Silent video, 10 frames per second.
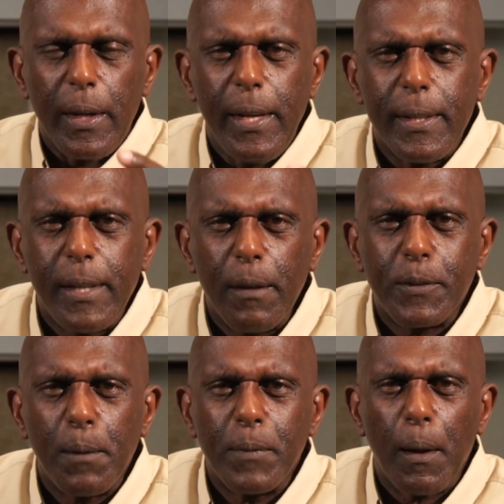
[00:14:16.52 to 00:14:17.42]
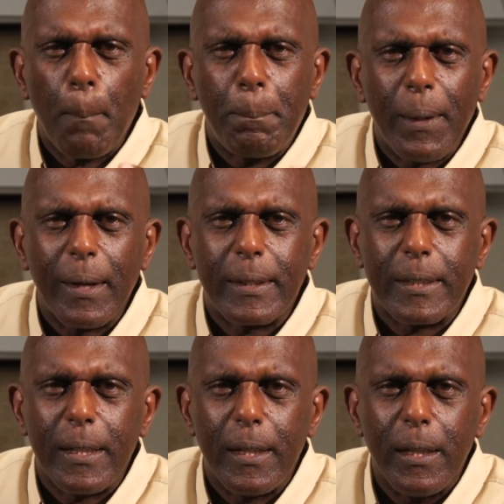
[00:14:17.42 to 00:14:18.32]
he gives him the
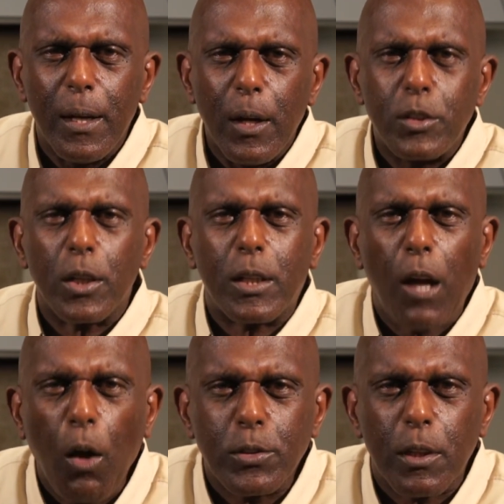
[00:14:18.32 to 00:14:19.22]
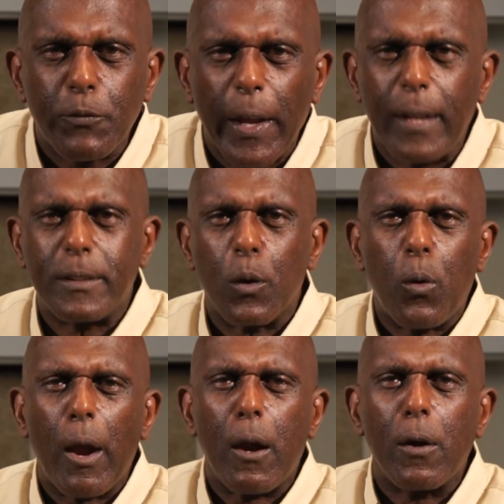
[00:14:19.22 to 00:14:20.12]
ability to cultivate. The
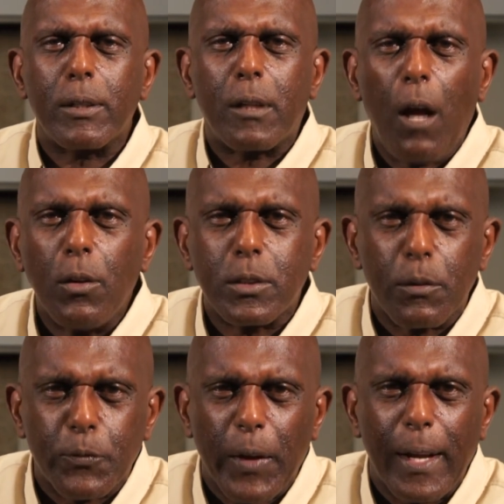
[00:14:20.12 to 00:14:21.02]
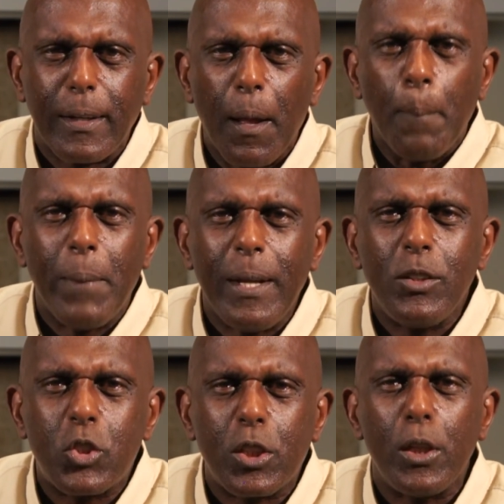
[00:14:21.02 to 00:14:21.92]
word cultivate
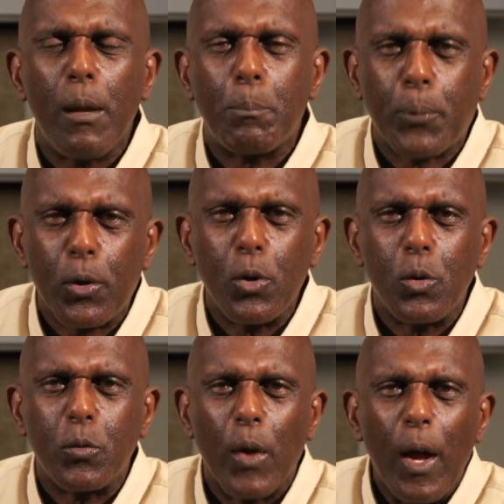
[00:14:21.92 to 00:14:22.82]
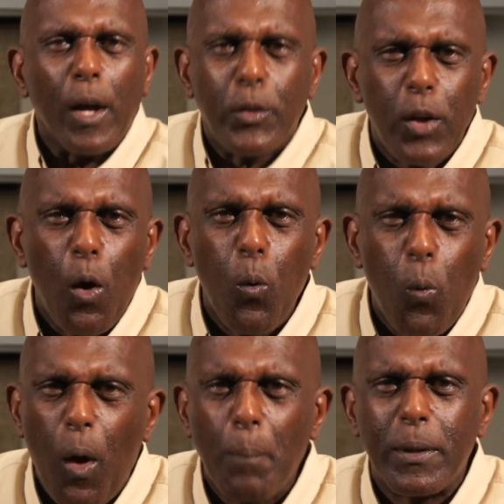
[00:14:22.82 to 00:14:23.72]
means to improve. No
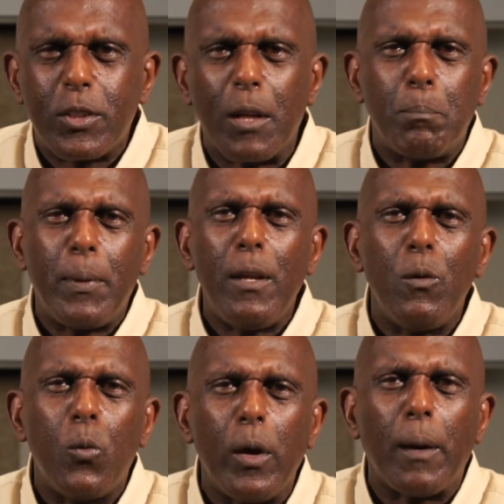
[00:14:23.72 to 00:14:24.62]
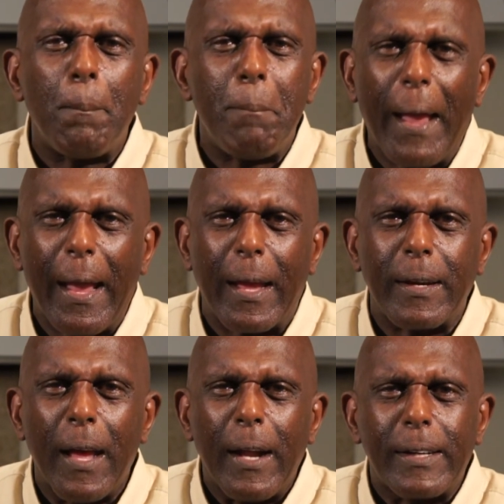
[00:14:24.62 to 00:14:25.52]
woman should be with a
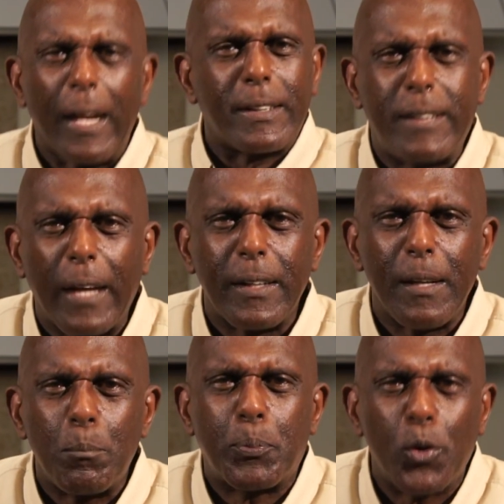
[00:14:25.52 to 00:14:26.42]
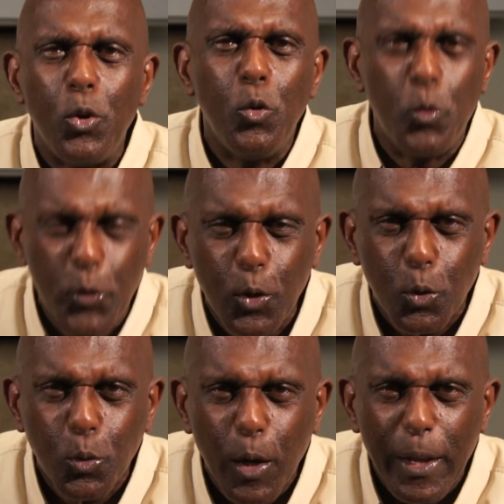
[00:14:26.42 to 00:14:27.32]
man that doesn't improve
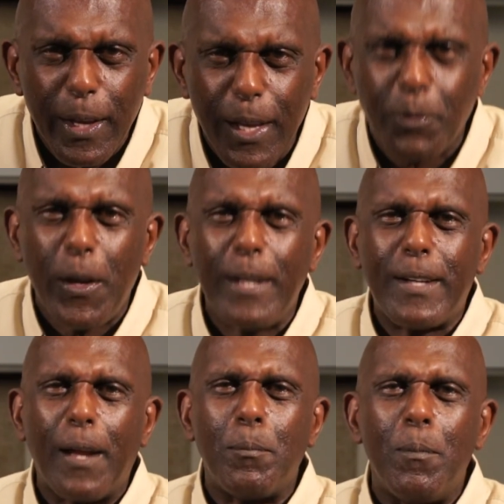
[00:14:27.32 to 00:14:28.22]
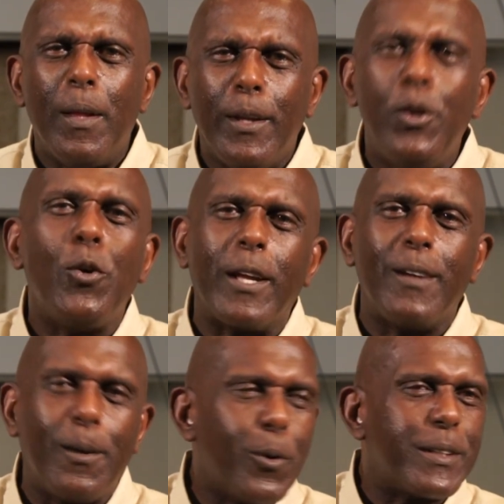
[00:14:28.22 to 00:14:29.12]
you. If he doesn't, you
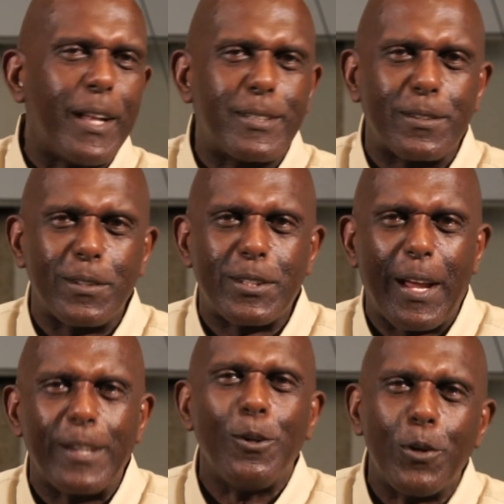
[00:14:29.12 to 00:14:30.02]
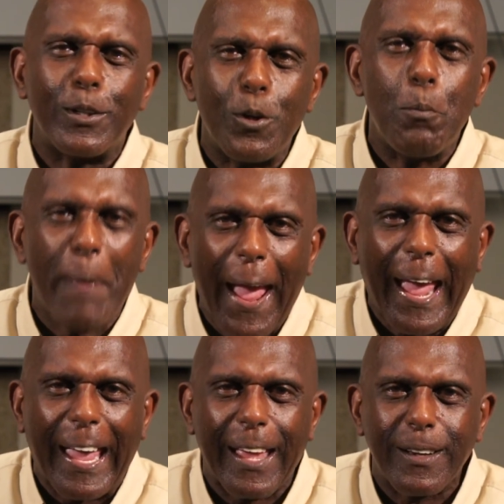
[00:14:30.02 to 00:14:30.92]
can, what does it say? You can do
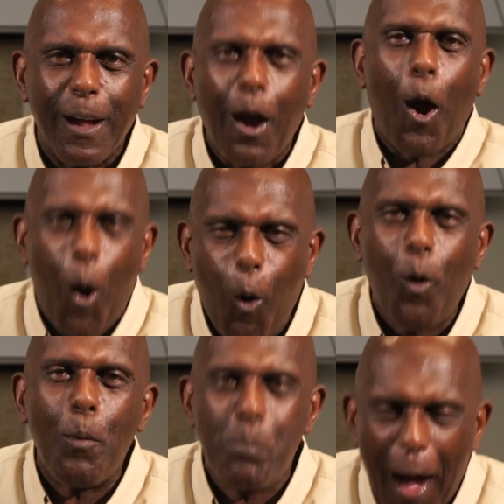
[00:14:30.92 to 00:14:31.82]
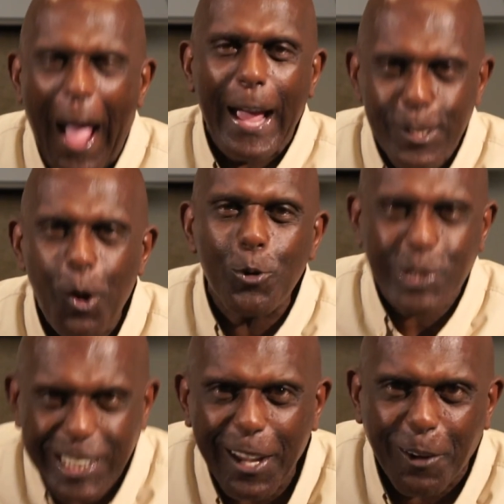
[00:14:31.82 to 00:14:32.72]
bad all by
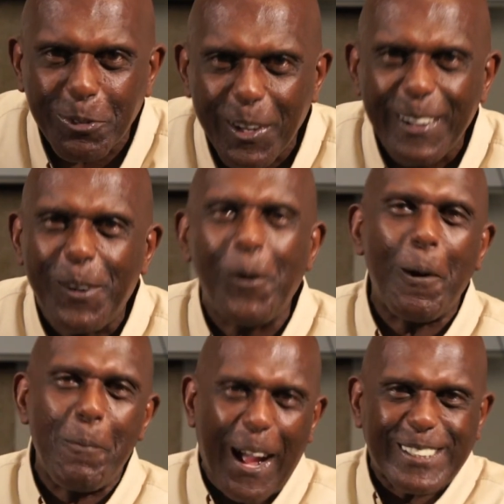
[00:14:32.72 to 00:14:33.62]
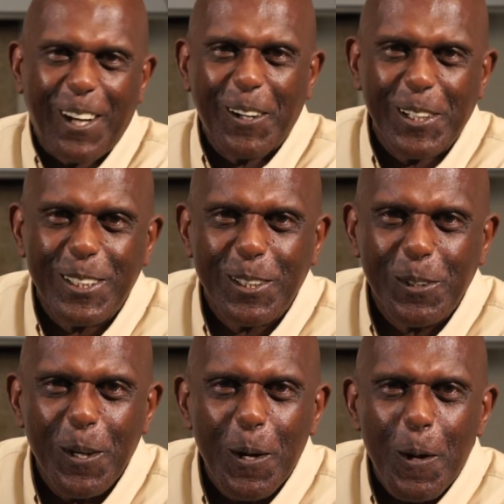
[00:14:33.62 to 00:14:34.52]
yourself. Who am I talking to?
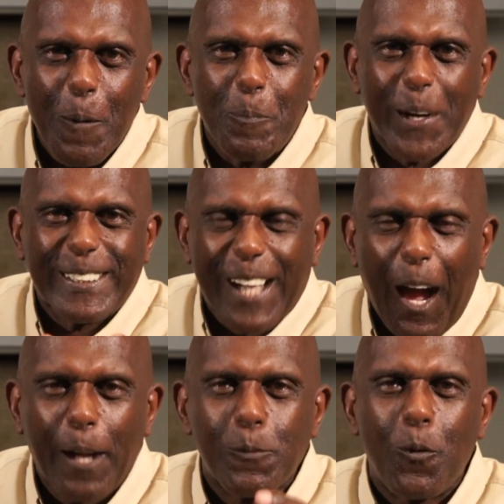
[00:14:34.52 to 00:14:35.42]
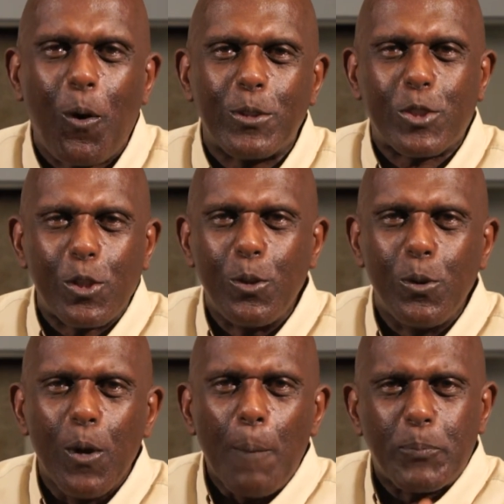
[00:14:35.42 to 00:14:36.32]
But God wants
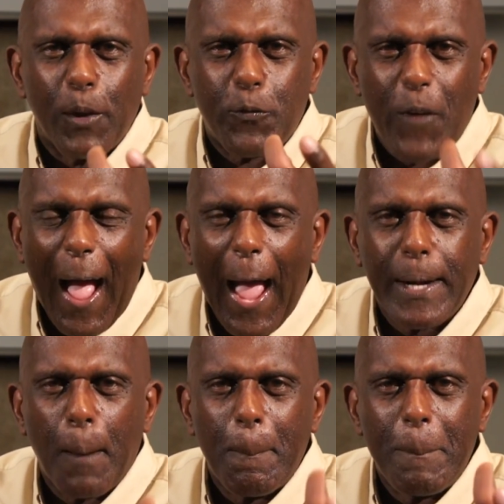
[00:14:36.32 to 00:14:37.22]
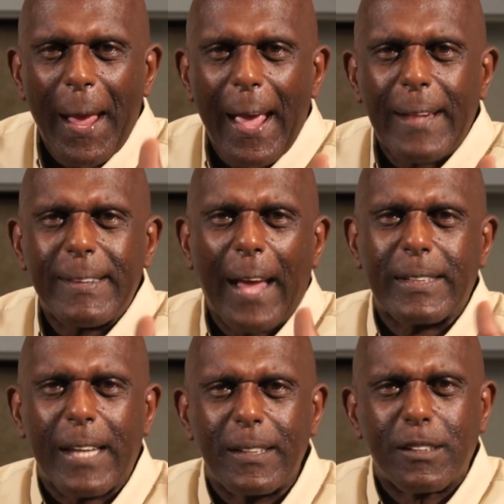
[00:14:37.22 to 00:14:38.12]
you to find a man
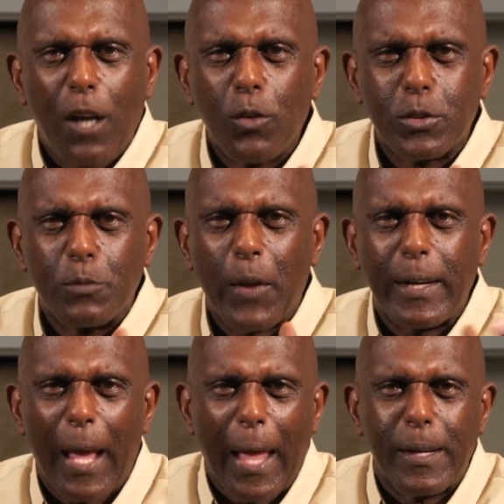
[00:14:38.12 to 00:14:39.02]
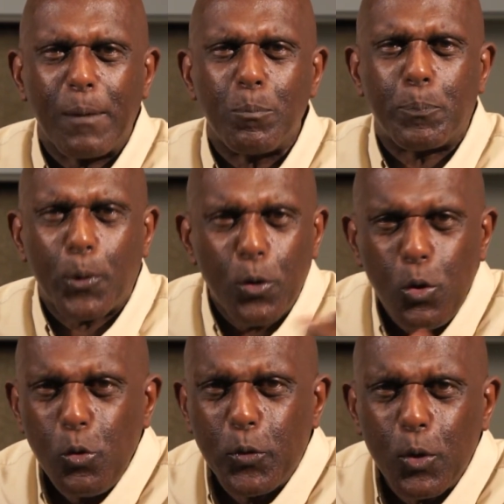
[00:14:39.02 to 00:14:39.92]
that can cultivate and
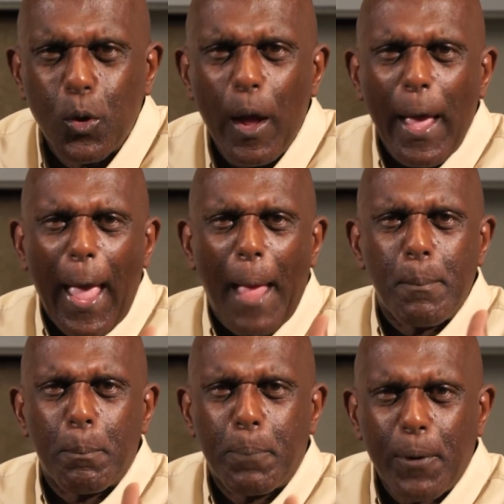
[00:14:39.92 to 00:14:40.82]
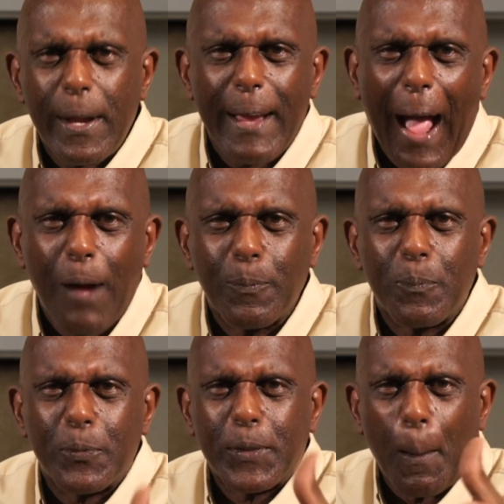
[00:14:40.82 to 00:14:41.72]
improve you and bring out
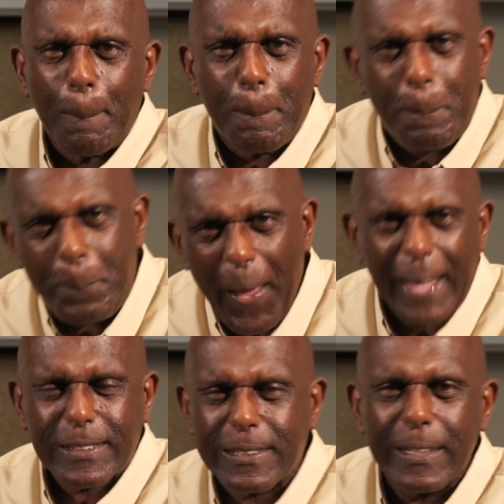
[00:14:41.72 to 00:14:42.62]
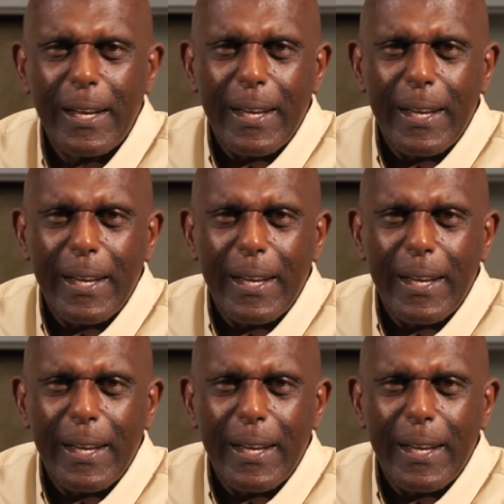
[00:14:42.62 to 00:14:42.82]
the best